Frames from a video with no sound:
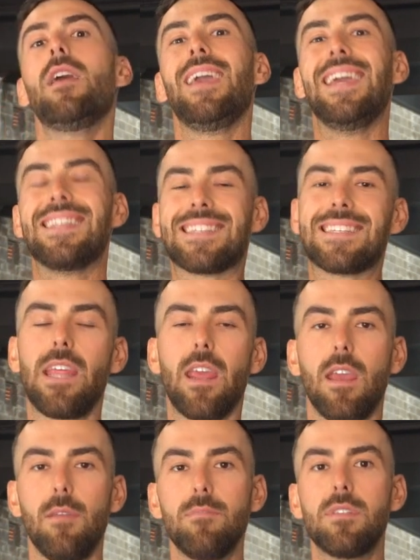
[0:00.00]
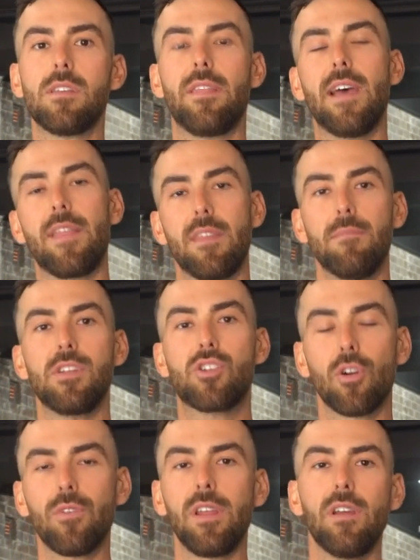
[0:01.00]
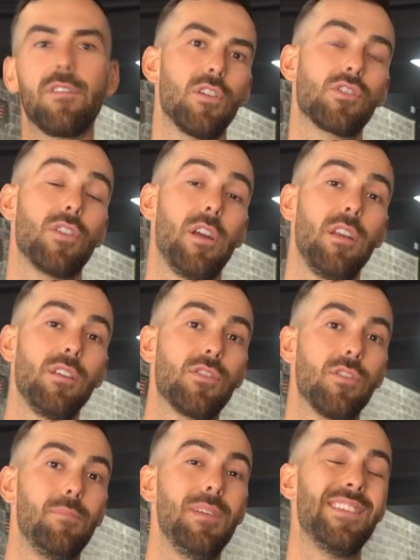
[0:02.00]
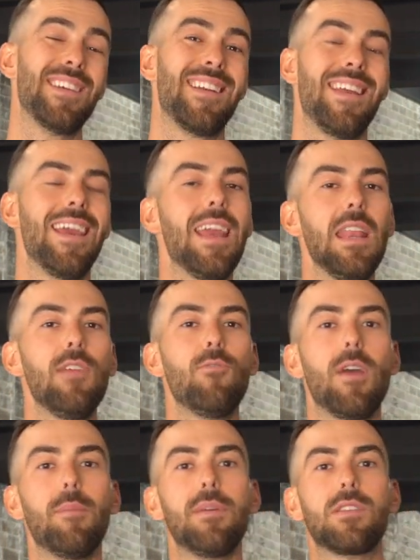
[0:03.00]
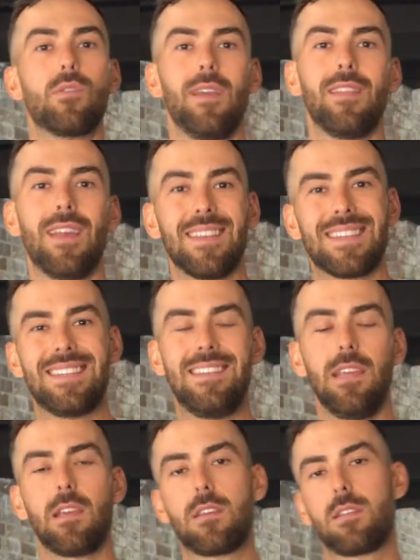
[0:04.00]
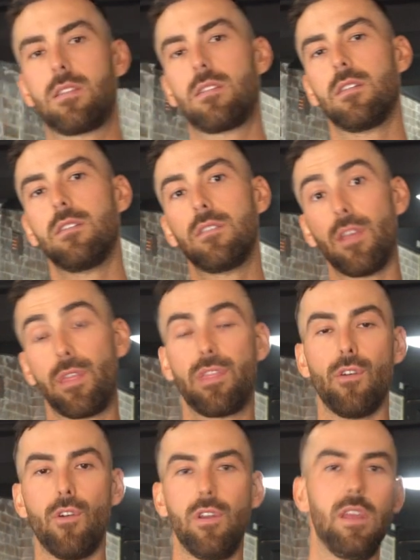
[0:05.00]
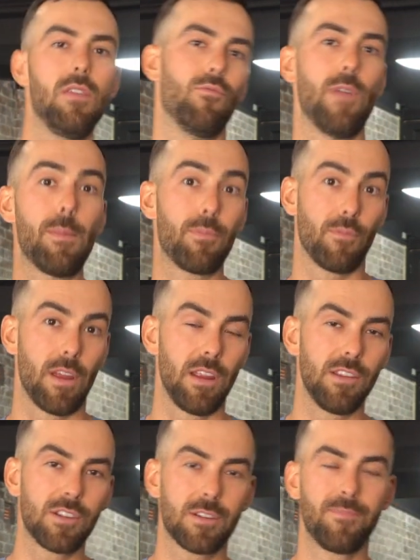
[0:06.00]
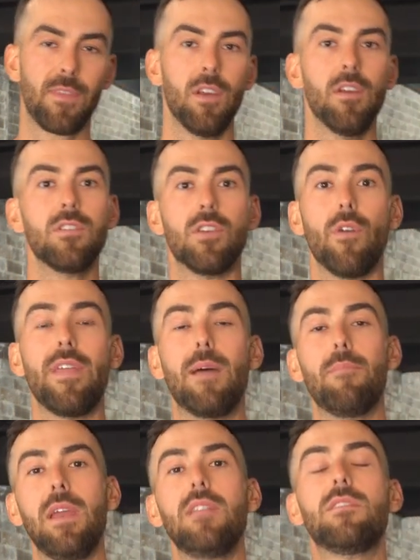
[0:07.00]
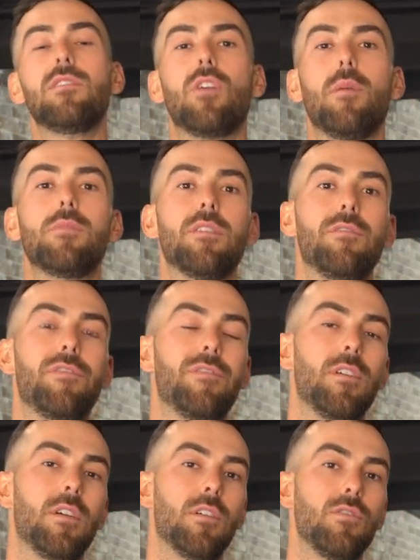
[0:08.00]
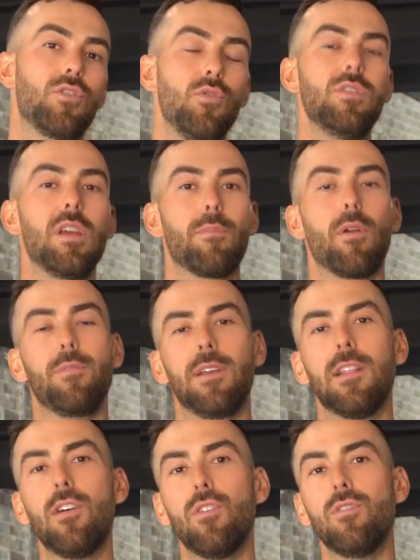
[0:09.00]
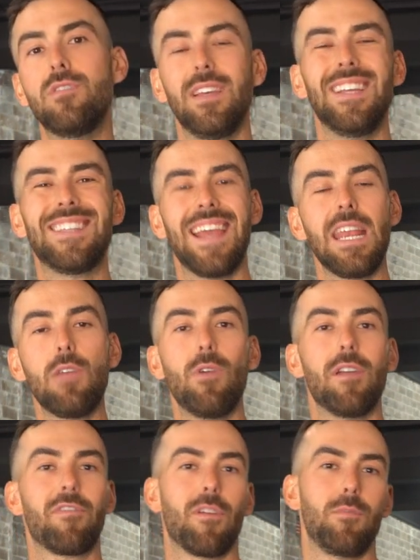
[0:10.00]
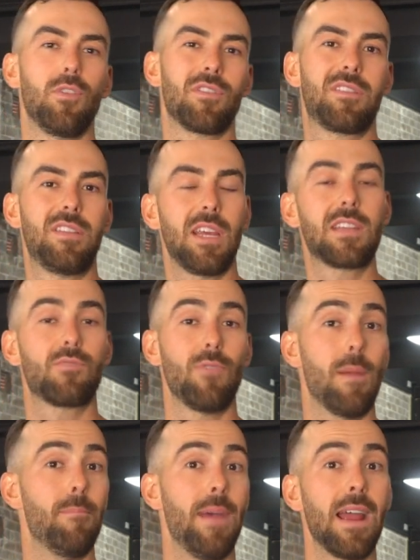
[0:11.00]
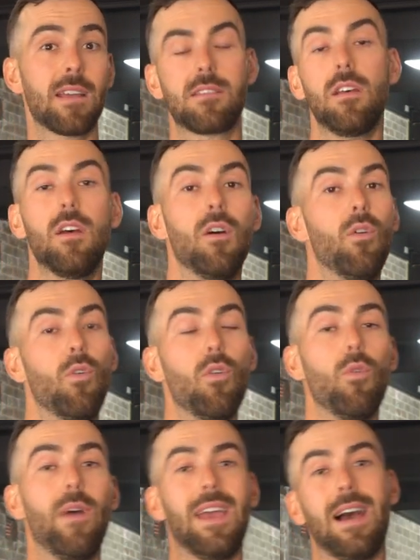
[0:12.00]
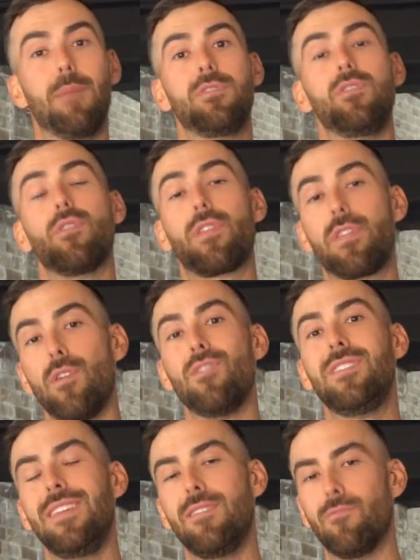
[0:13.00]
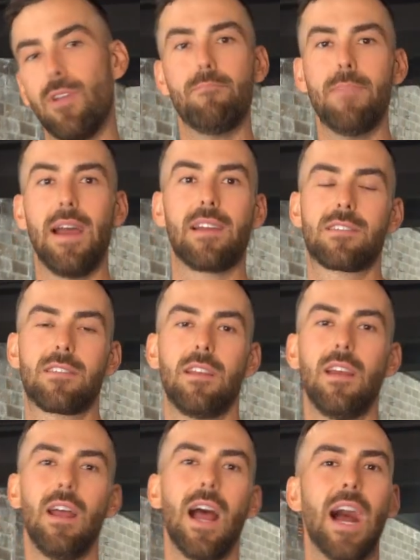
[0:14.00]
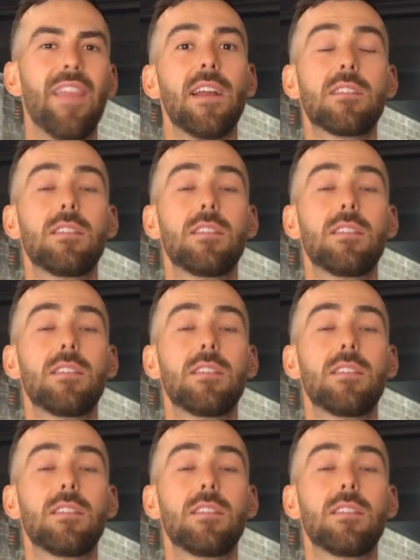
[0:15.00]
it seems that the majority of your training should be done anywhere between that 6 to 30 rep range. So that means in terms of choosing appropriate loads, it's anywhere from your 6 rep max all the way up to your 30 rep max. And that